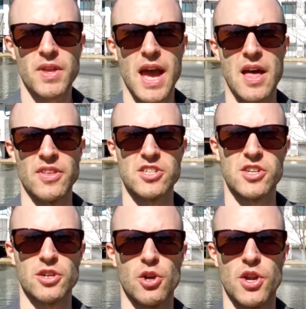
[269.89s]
And this
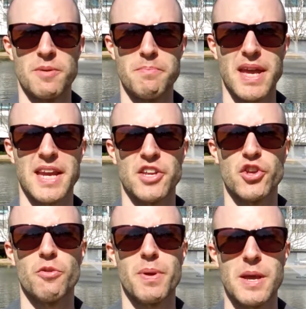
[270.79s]
included meeting
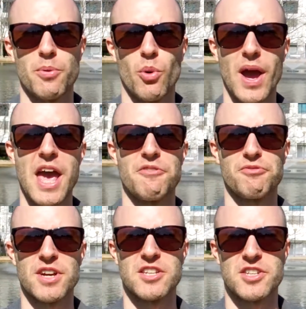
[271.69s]
new people
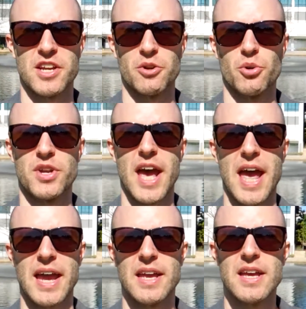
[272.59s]
every single
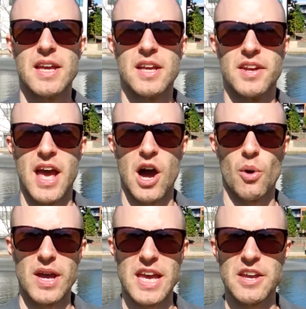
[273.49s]
day. Now,
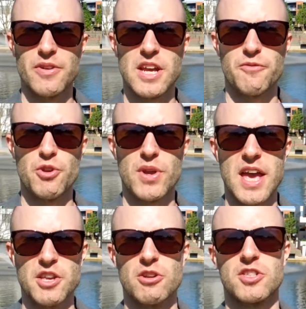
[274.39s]
even if you
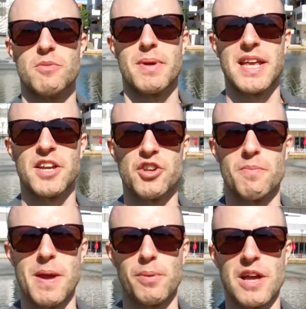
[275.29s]
get used to meeting new
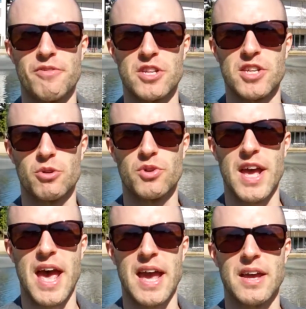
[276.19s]
people every single
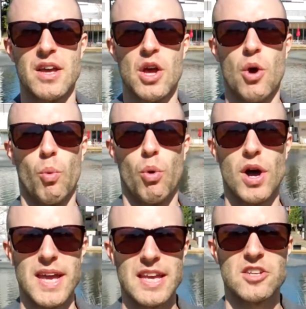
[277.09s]
day, what
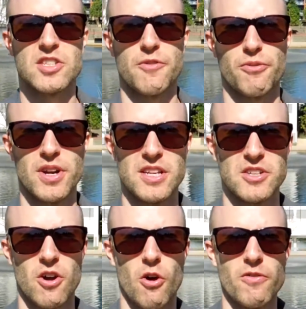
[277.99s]
is different is
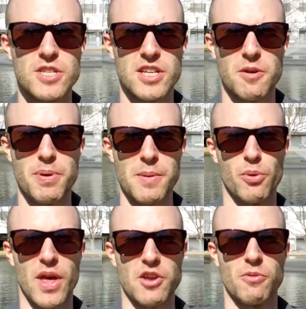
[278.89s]
obviously the people
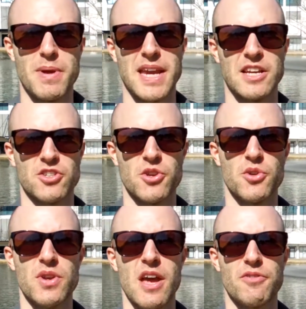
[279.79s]
that you're meeting. So you
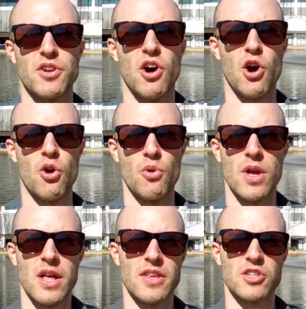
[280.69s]
never know,
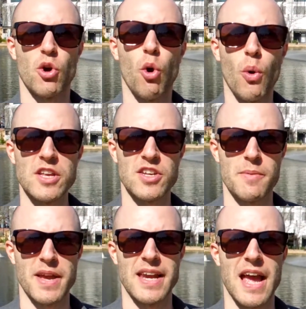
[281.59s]
there's always going to
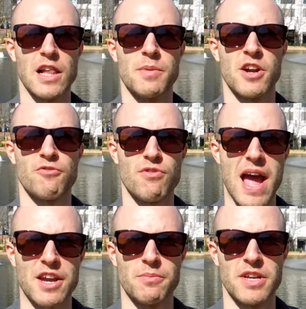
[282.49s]
be an element of
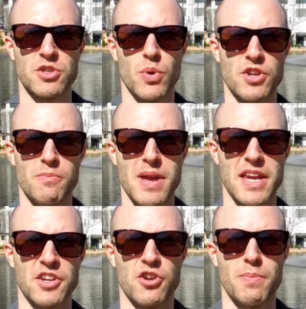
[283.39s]
randomness when you're
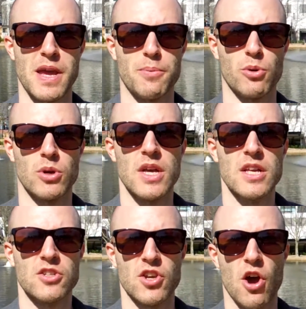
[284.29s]
meeting new people.
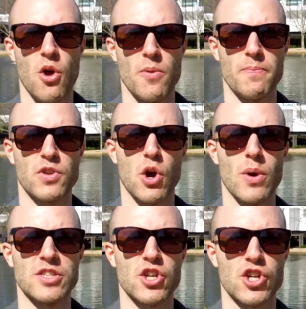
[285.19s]
So go
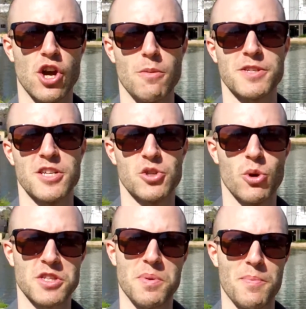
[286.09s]
into shops and
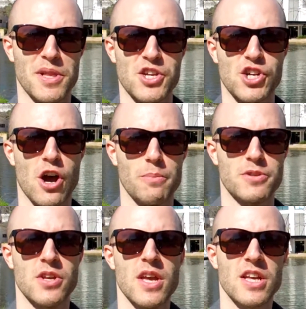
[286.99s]
talk to people in
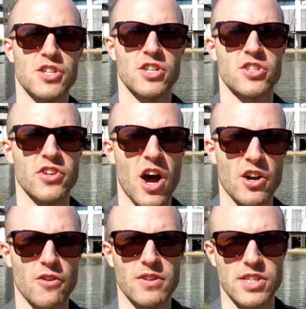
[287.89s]
shops. Just start
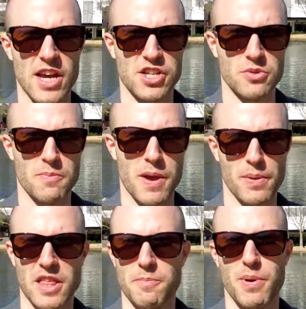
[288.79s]
conversations with
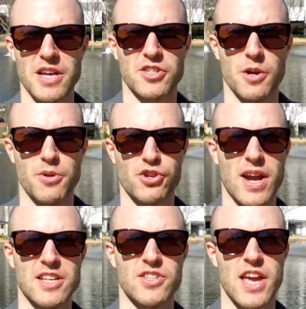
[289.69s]
people at the bus stop or
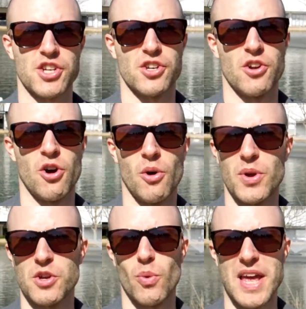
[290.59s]
train station or
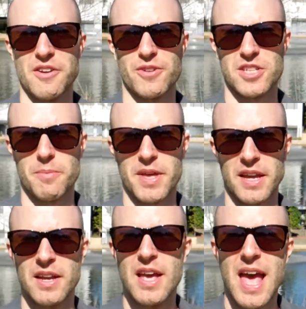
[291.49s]
when you're waiting for
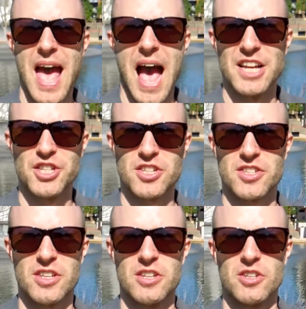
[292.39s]
something, and
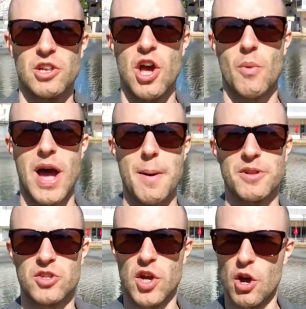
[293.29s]
just learn what
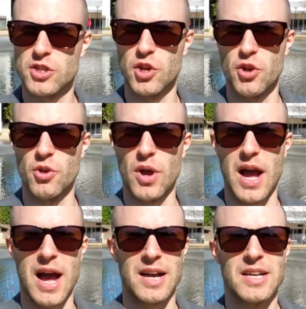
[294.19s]
happens. Go to
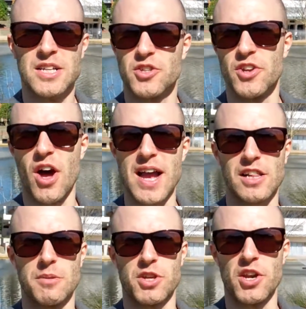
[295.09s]

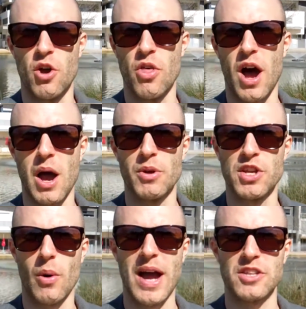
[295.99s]
nightclubs. I know that I would
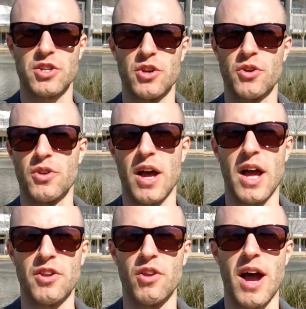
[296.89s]
go out to
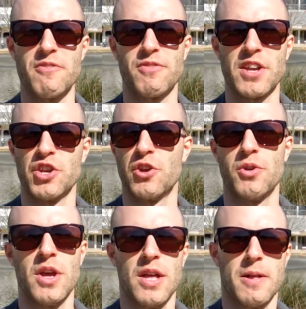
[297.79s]
a night venue
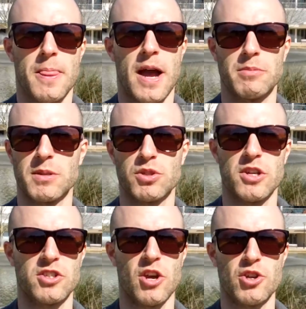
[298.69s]
some sort
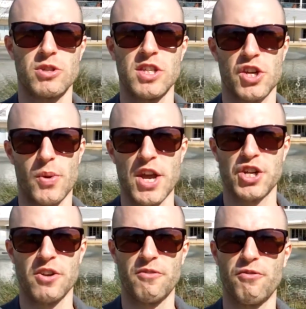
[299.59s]
of social
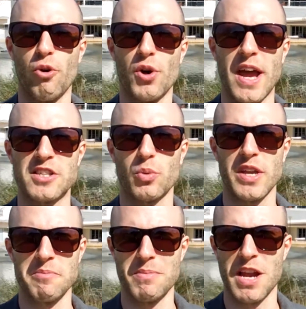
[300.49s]
situation, 4 days a
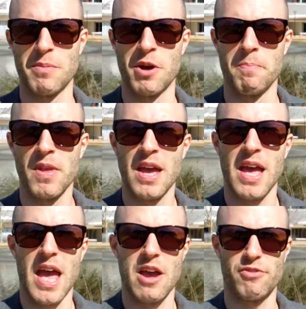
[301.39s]
week minimum,
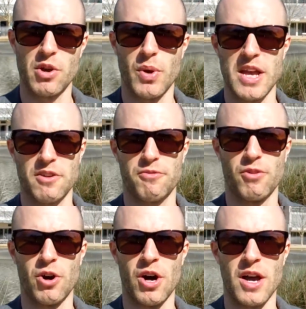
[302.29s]
every week
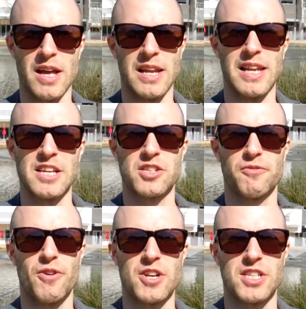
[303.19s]
for at least the first